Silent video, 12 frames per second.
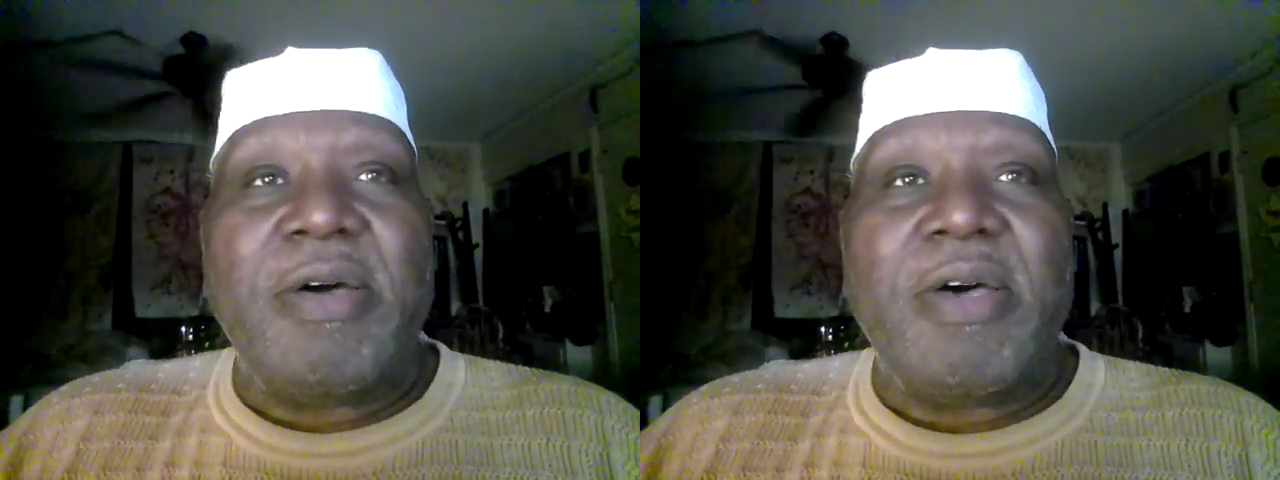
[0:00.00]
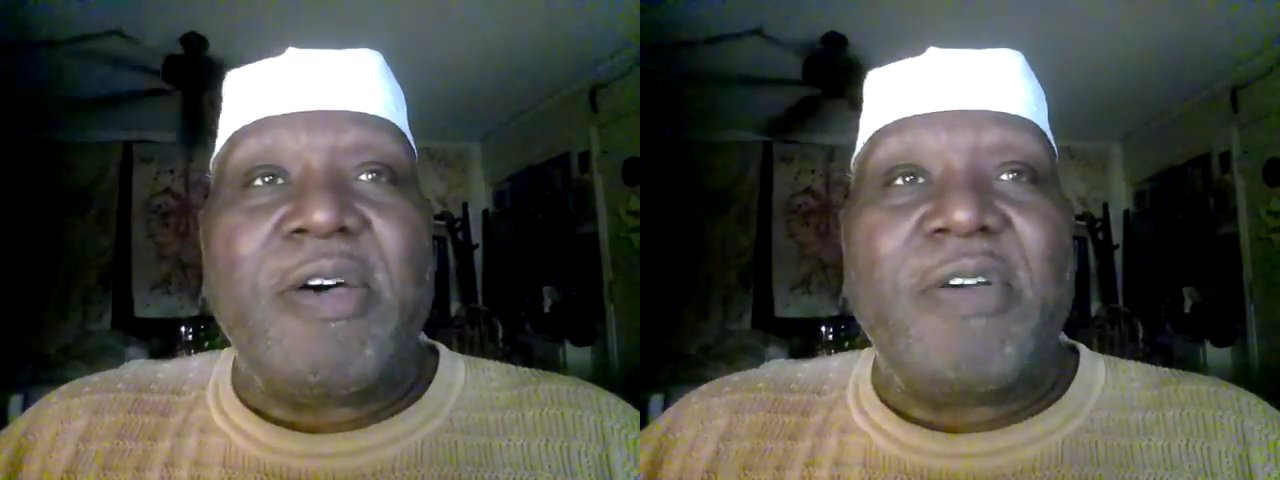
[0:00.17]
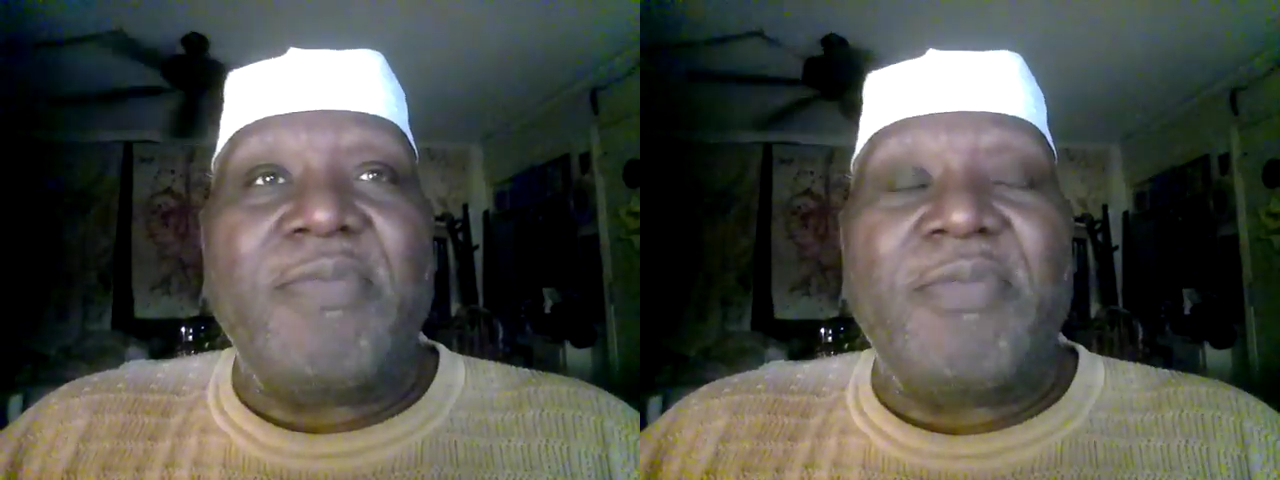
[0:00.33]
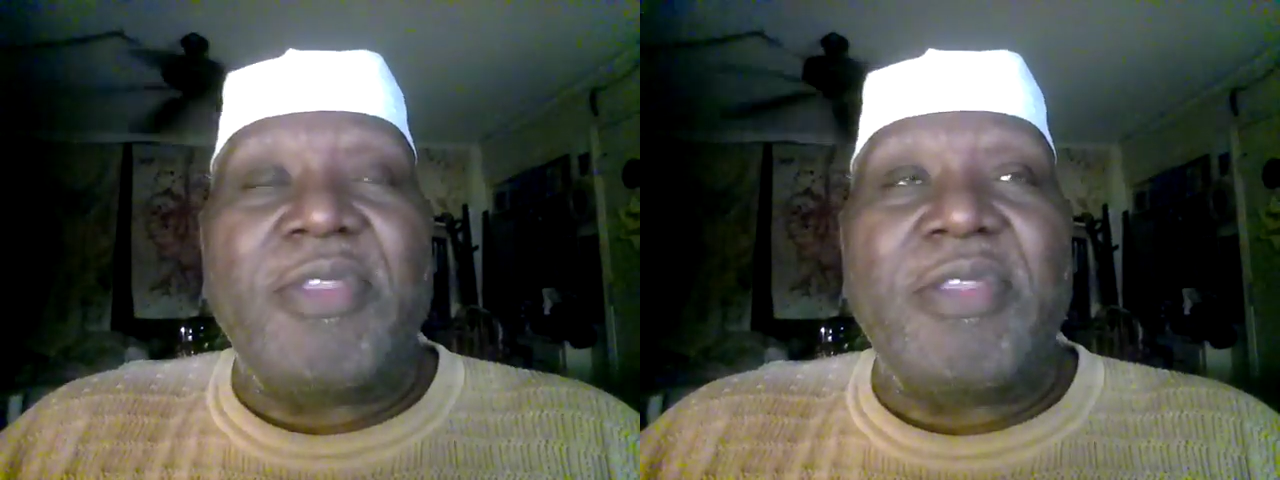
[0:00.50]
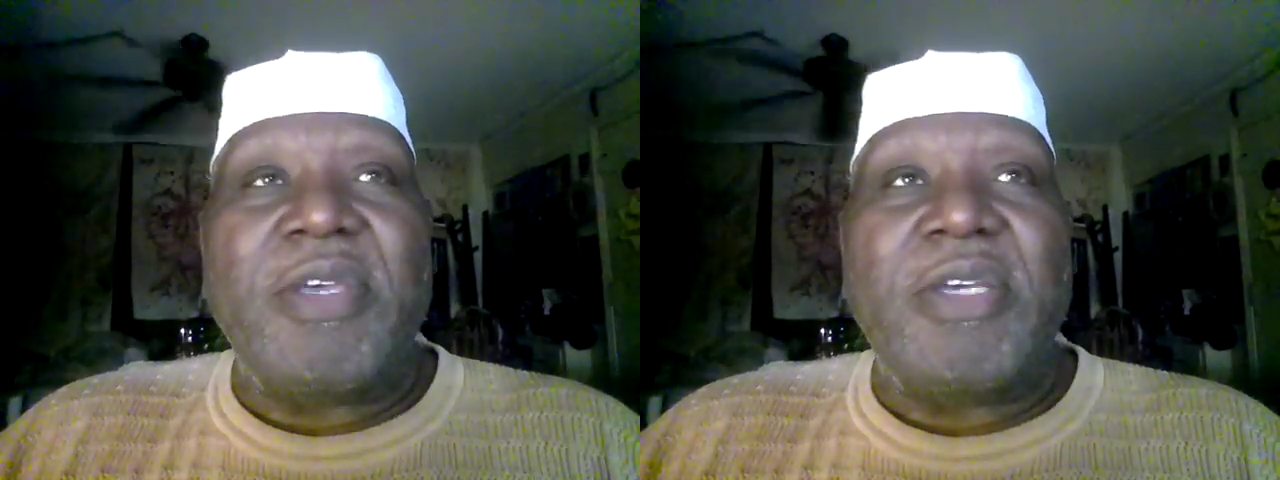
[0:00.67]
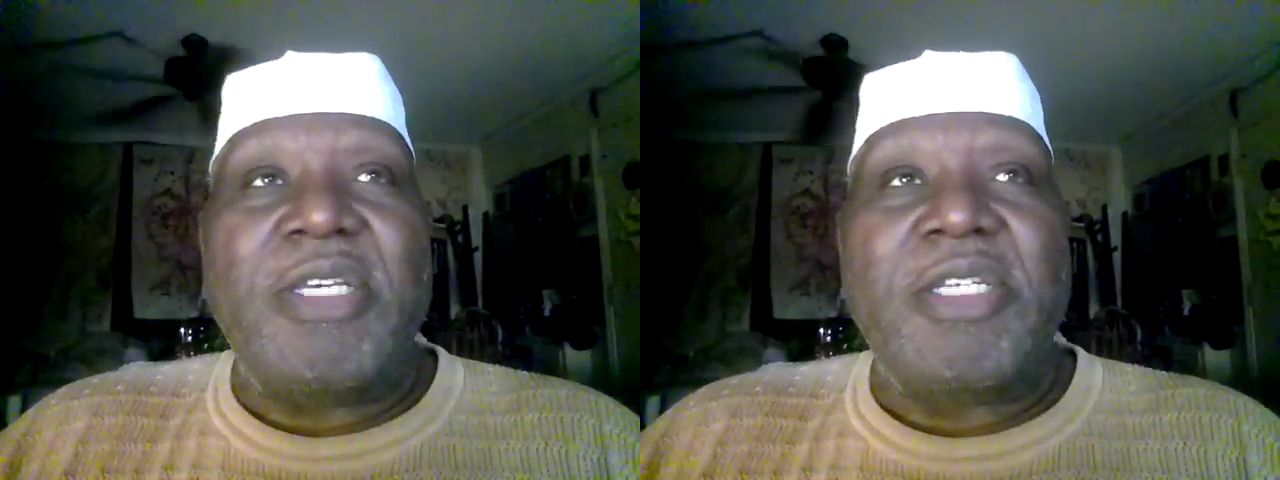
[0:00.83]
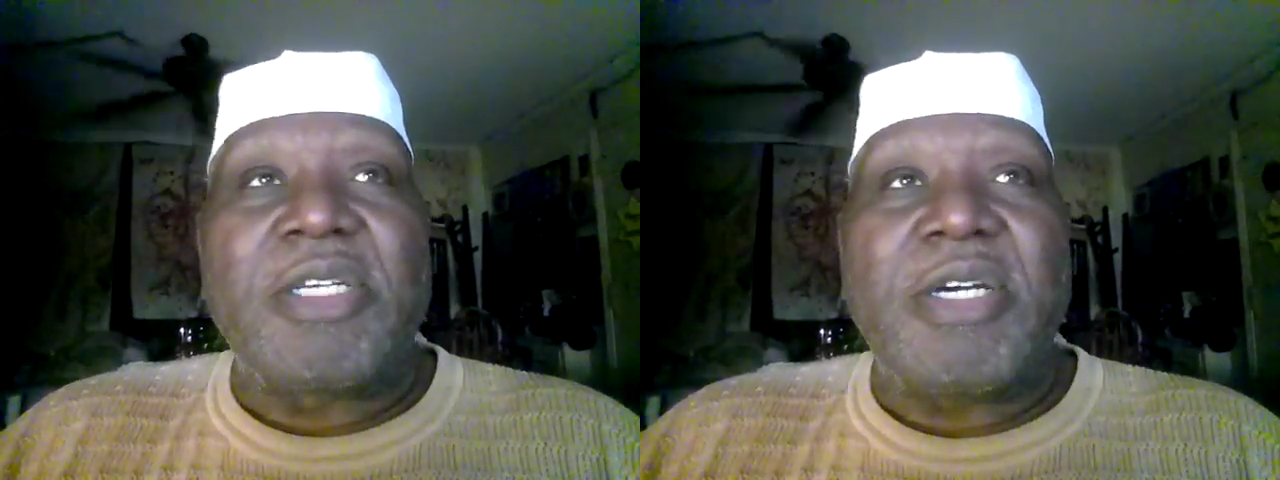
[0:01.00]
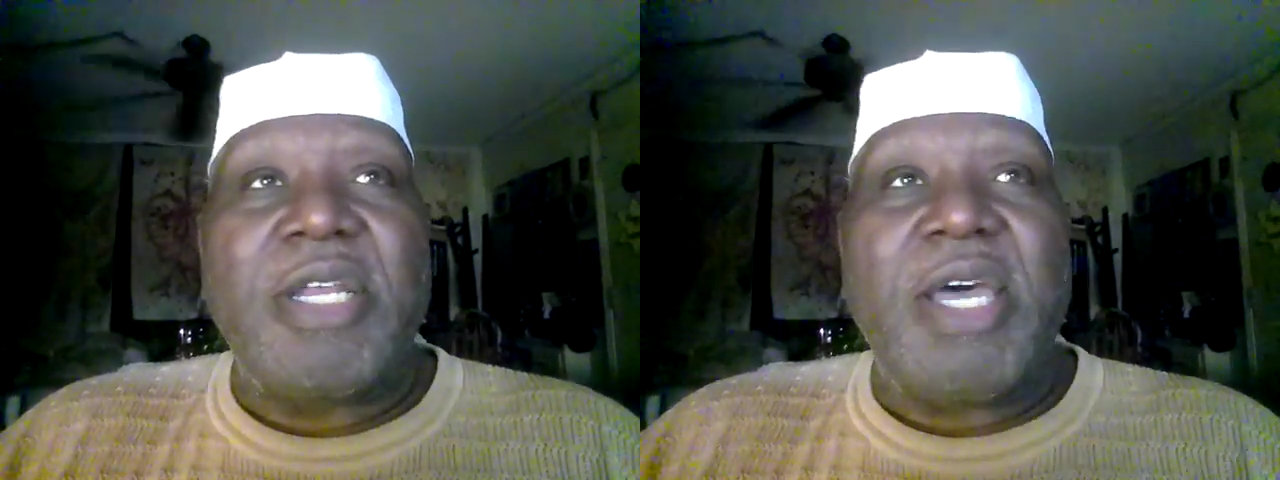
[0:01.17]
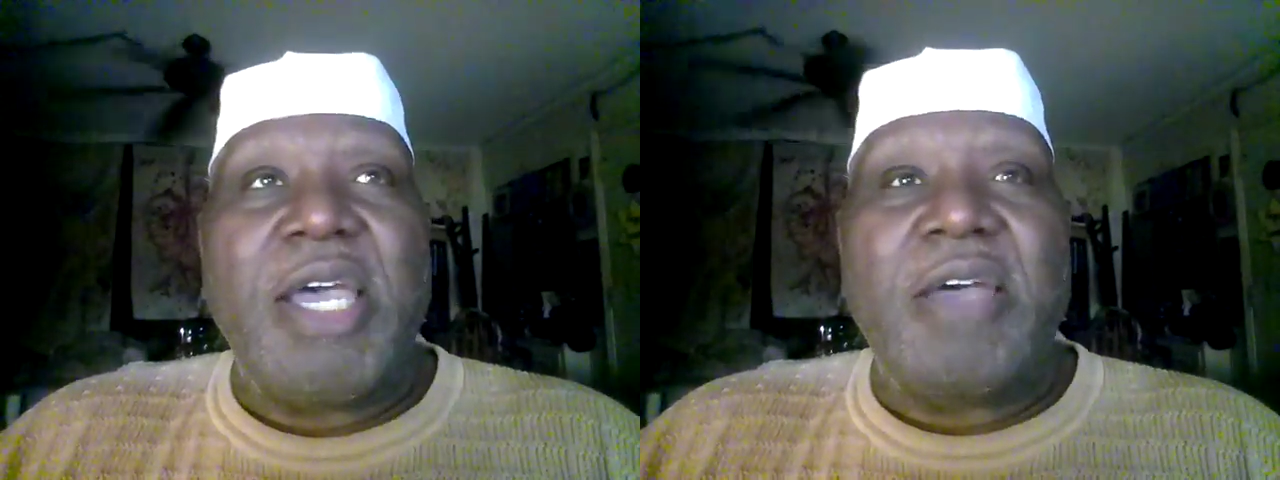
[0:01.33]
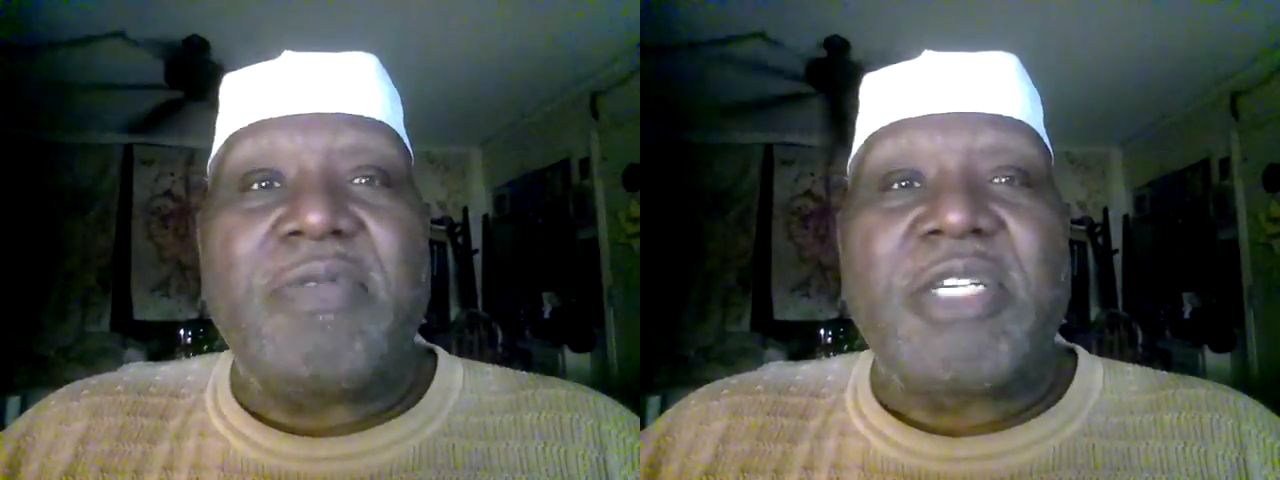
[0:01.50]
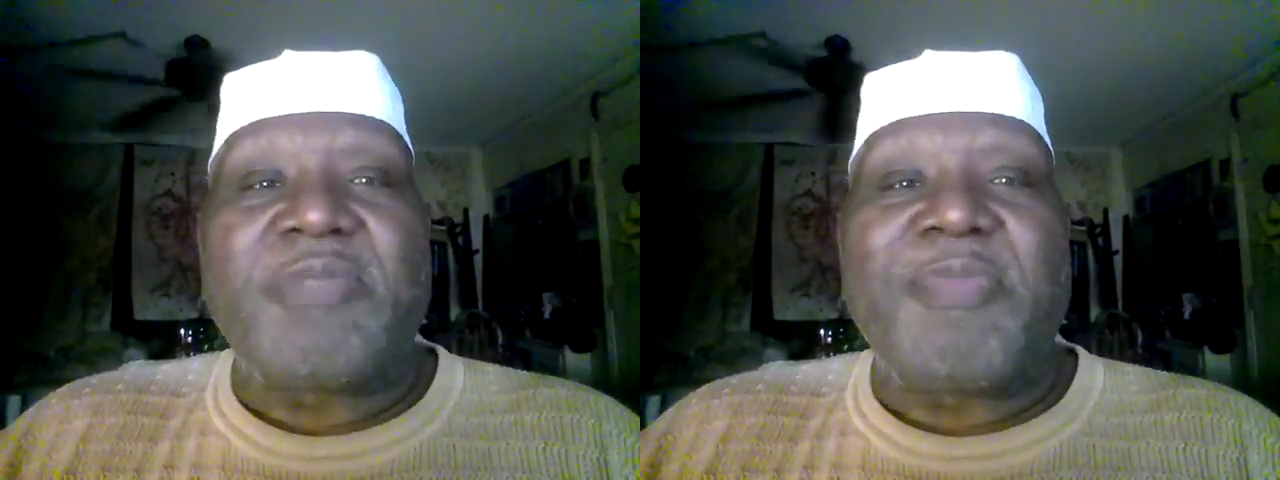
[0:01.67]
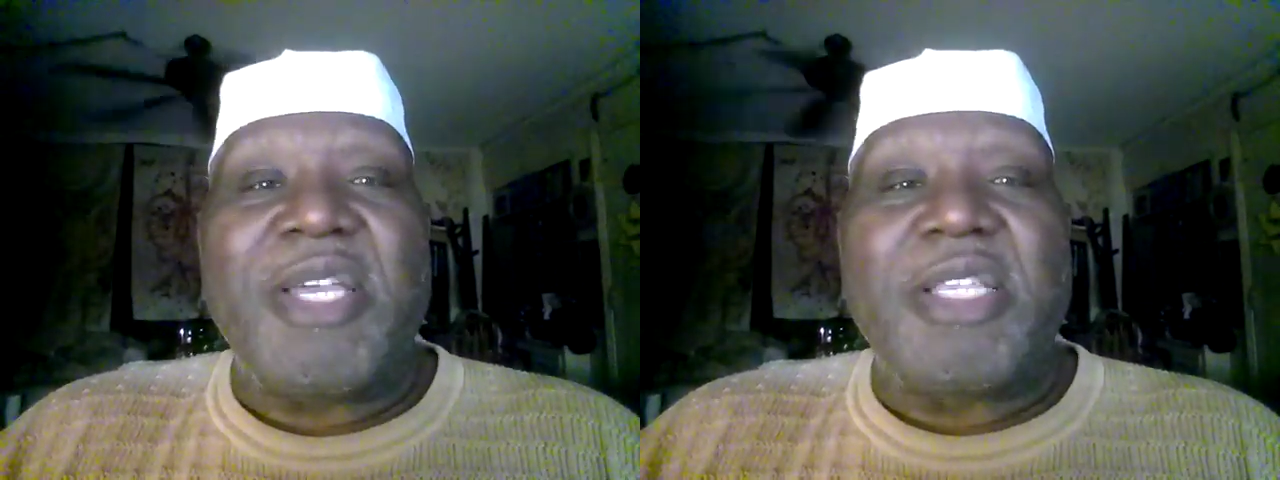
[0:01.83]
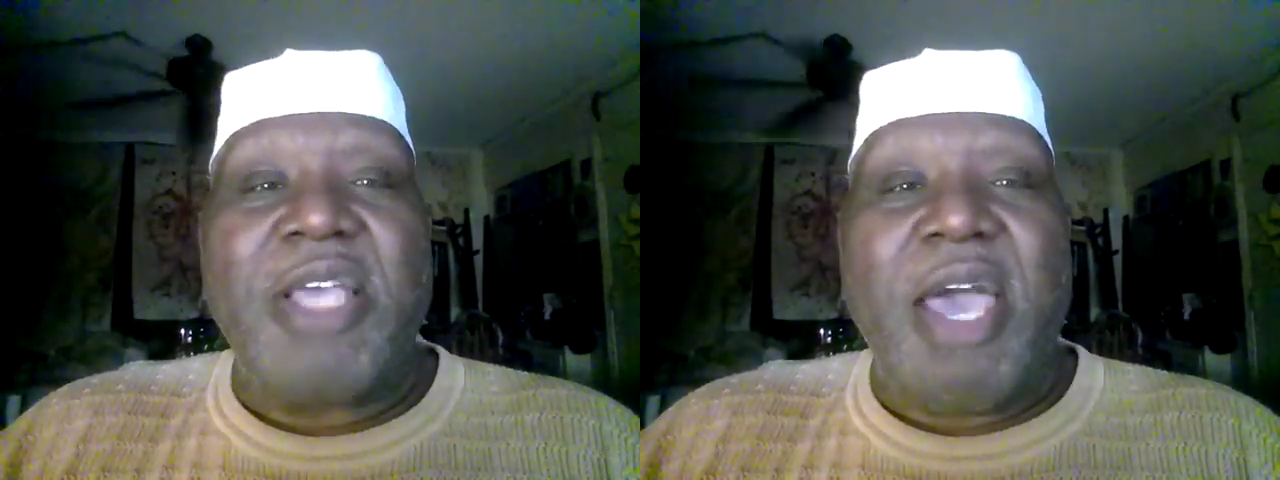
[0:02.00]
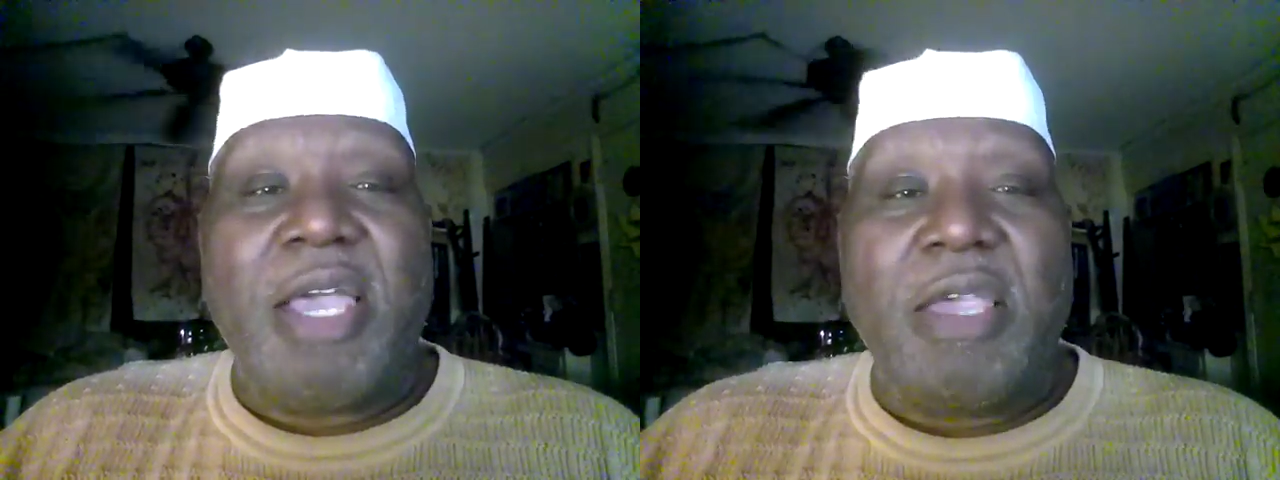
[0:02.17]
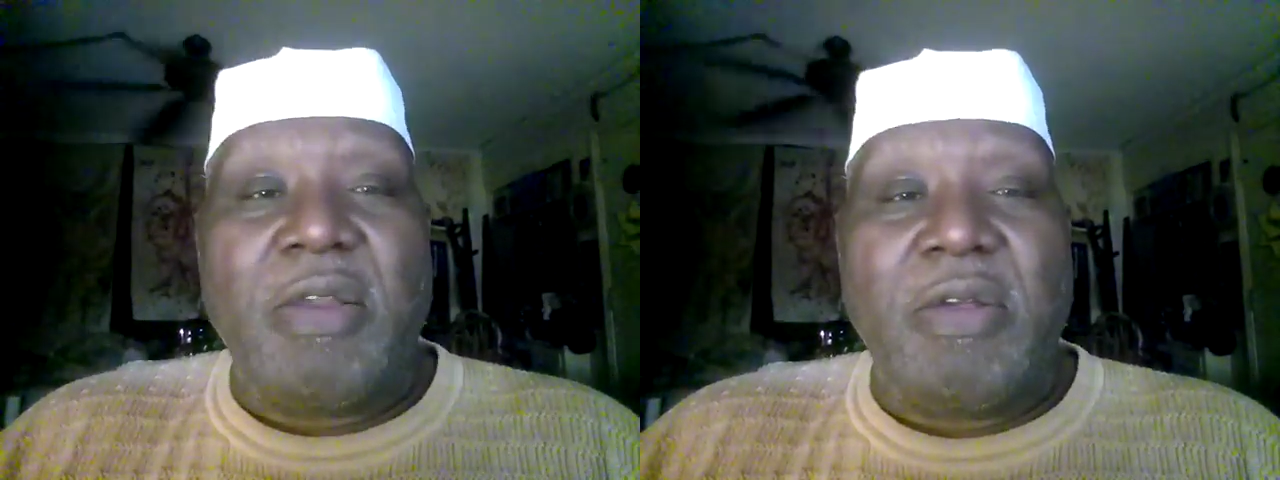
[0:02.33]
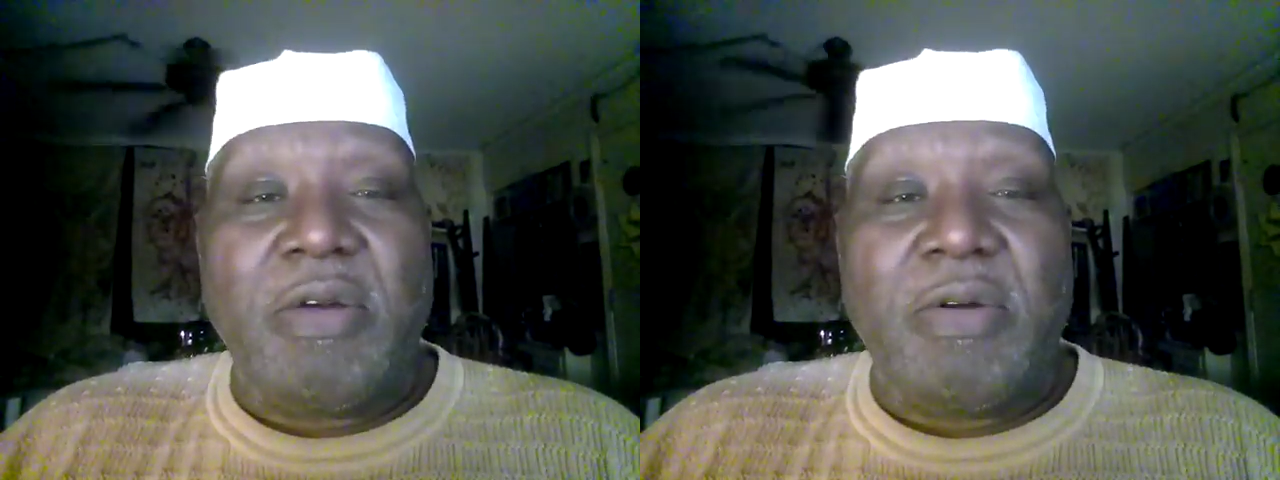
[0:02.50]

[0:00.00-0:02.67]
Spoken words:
You know, it's not going to be a mess.